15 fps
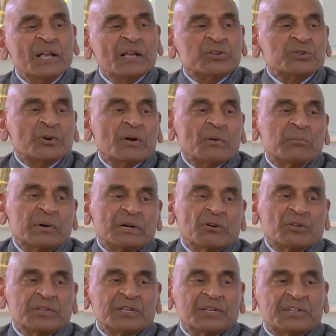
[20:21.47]
So, but
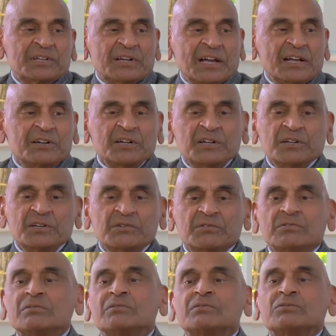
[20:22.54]
on the other hand, Indian
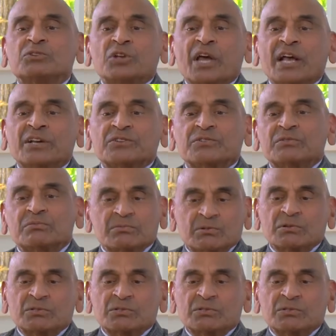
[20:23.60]
text,